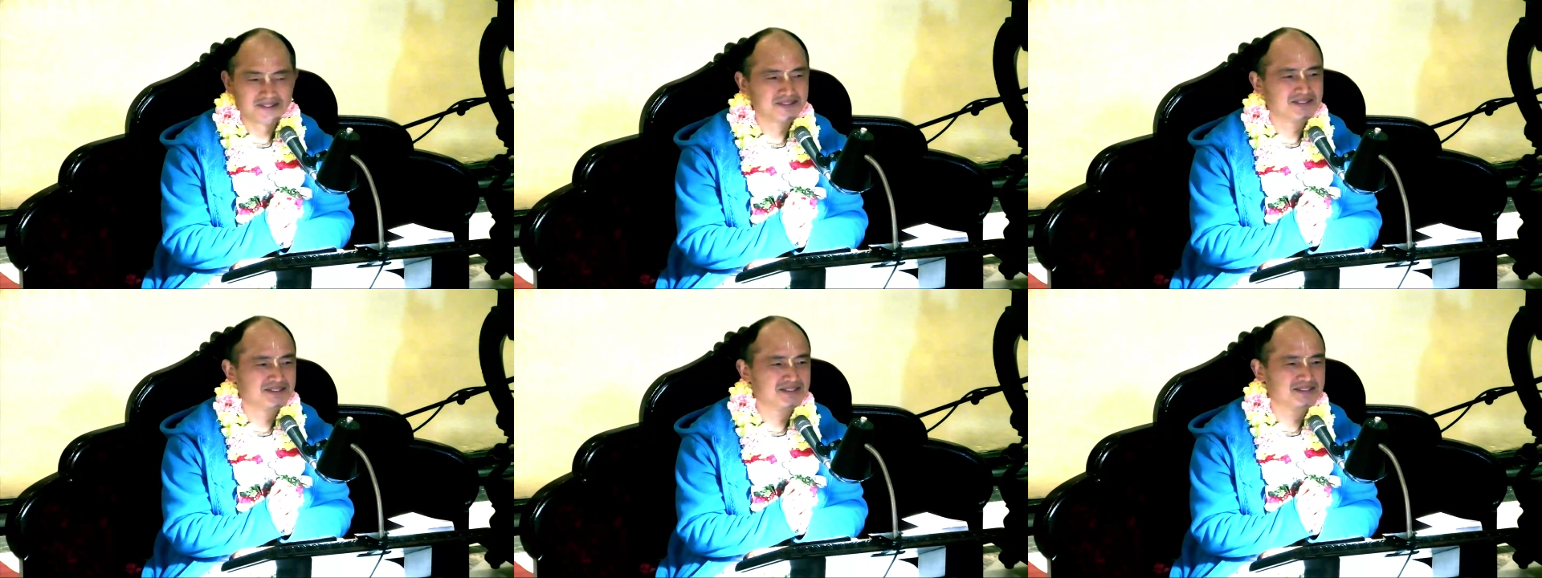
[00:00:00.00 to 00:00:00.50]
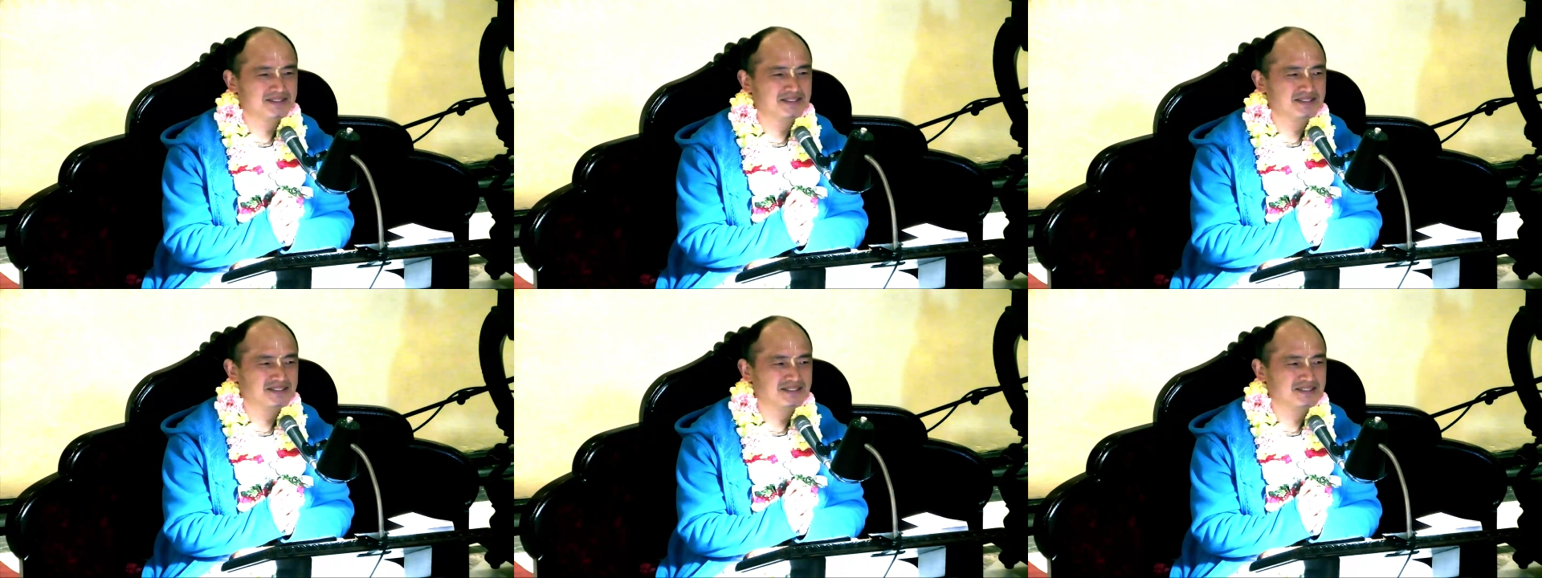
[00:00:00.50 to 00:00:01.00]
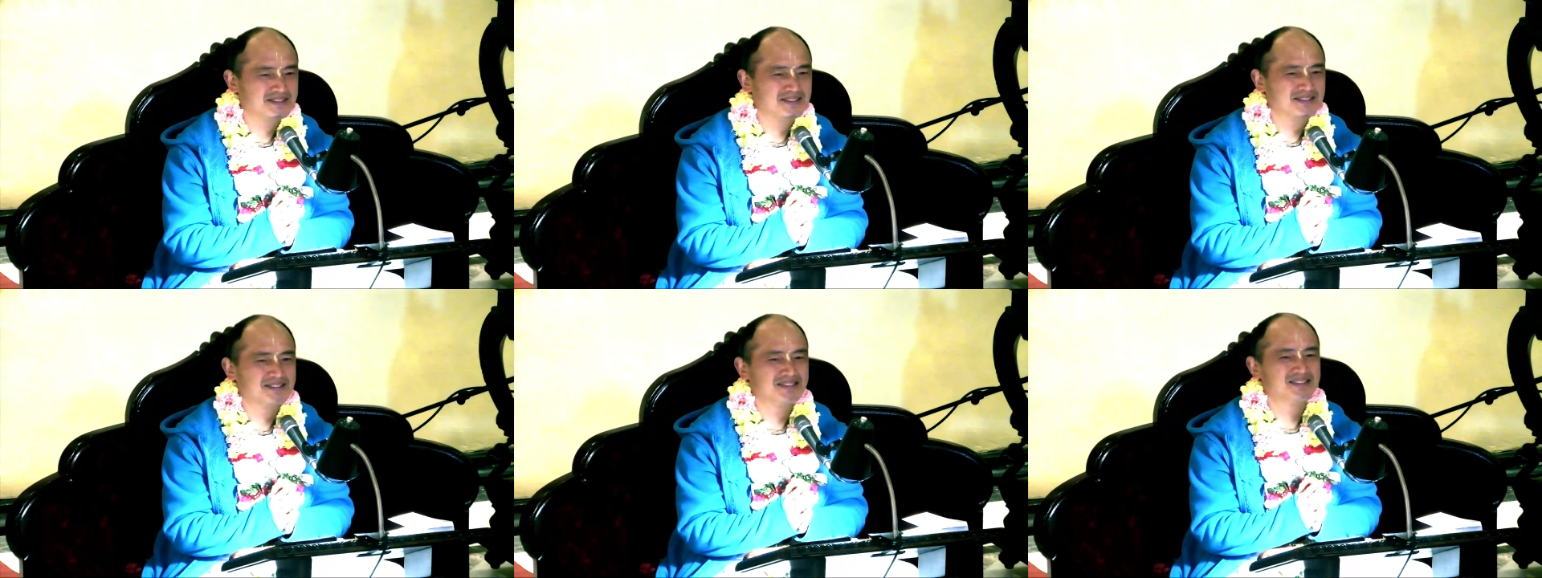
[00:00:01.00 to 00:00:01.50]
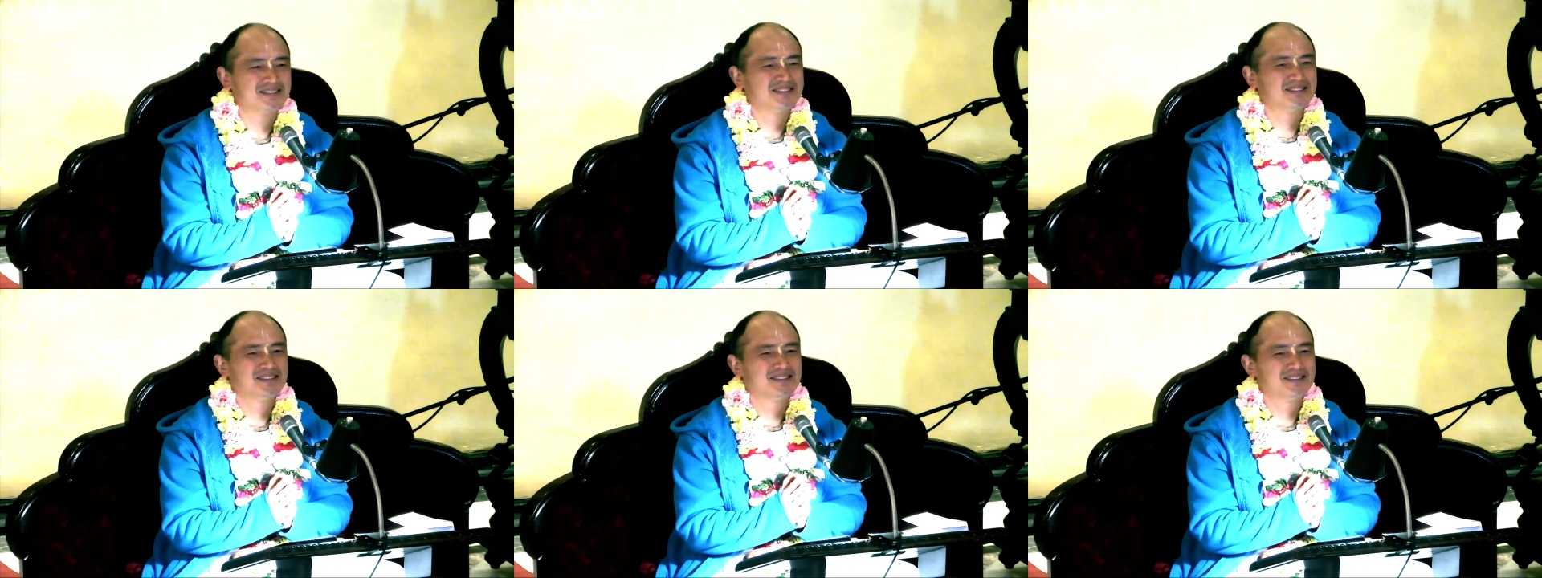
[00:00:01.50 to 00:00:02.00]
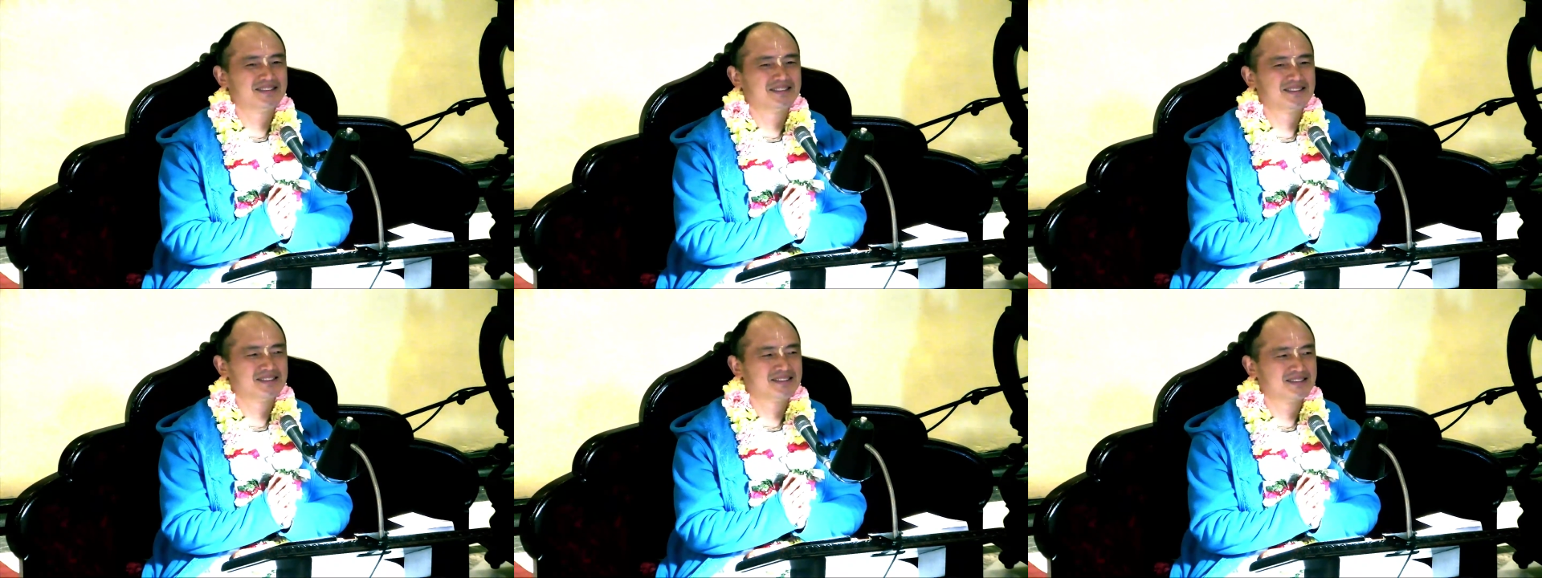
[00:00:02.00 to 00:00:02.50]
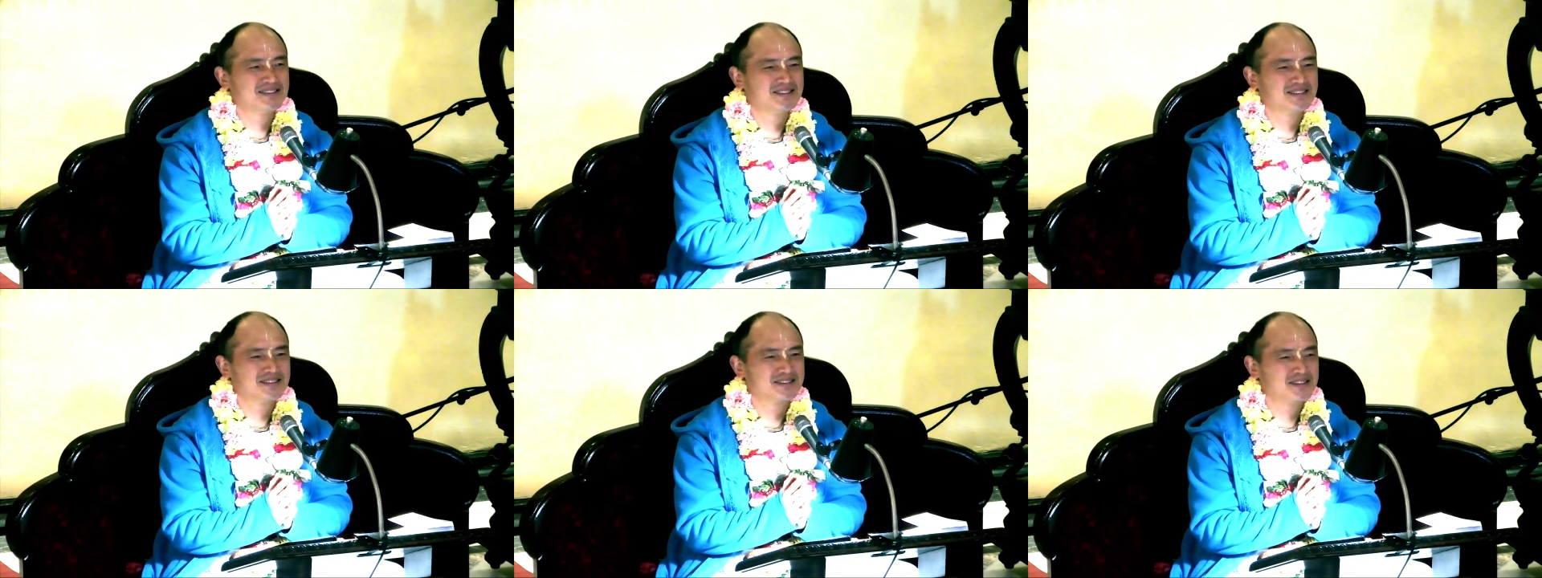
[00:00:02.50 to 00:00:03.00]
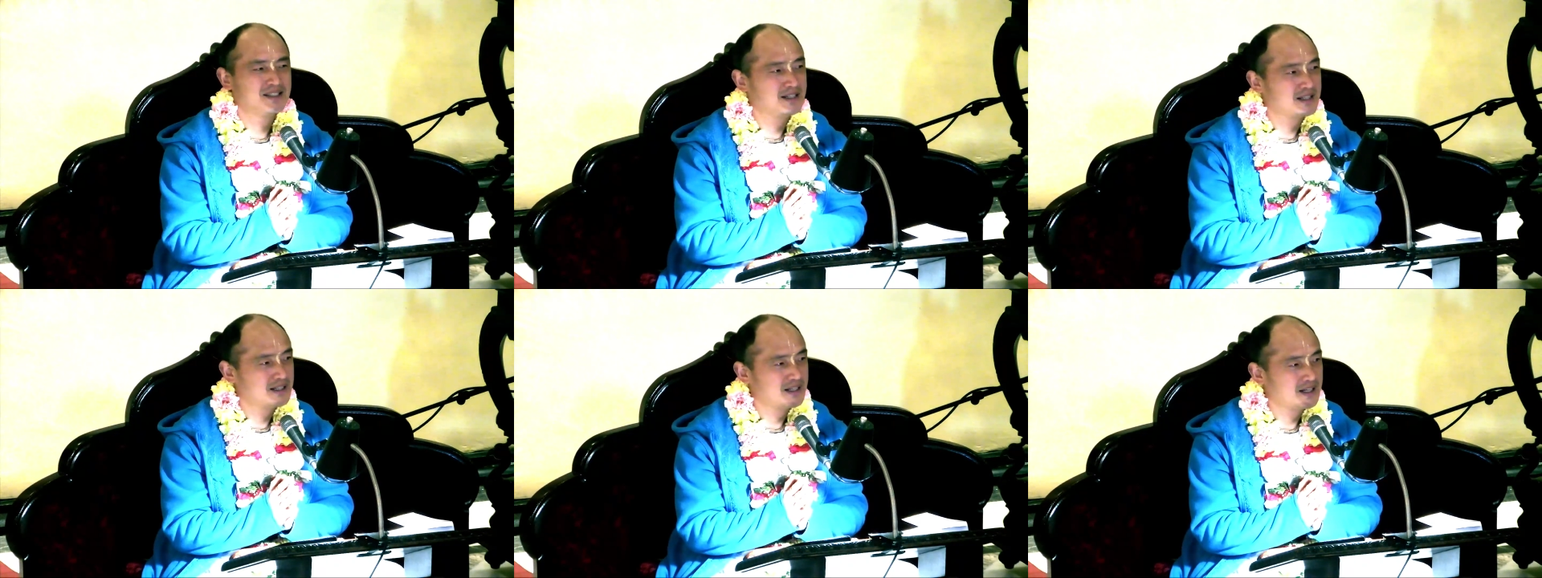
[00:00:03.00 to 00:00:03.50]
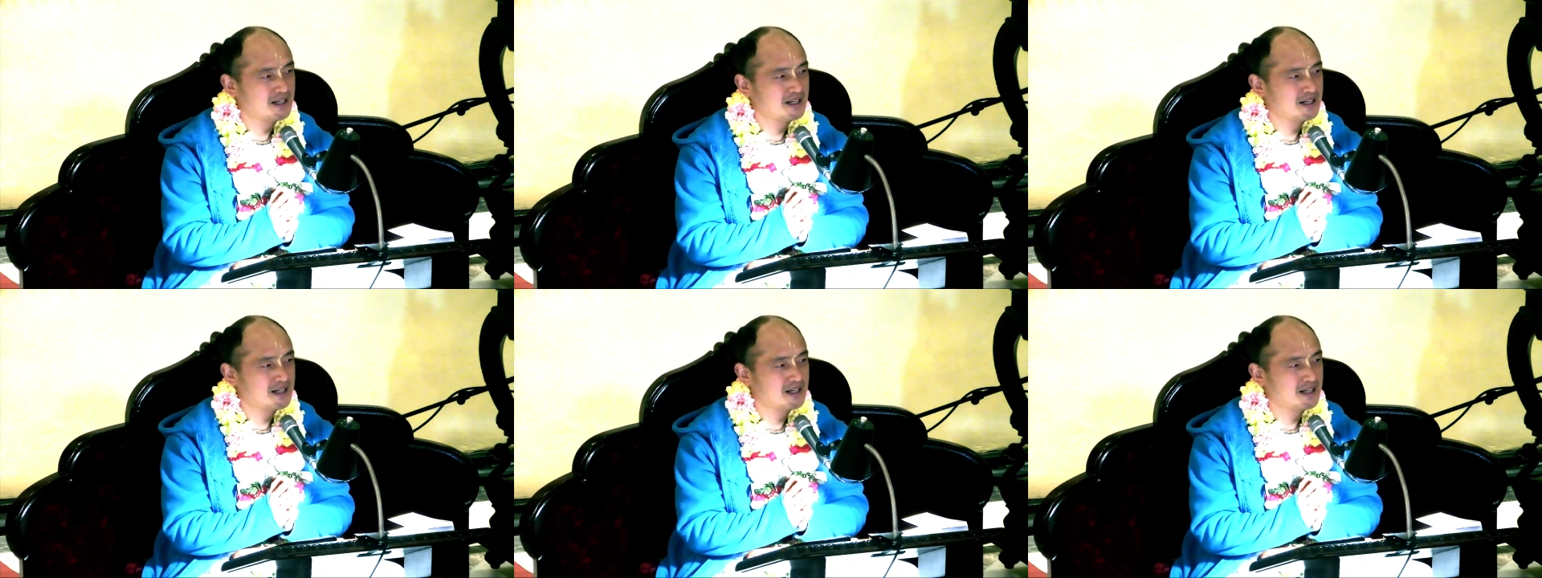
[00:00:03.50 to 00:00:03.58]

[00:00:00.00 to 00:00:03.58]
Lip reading: (no one is talking)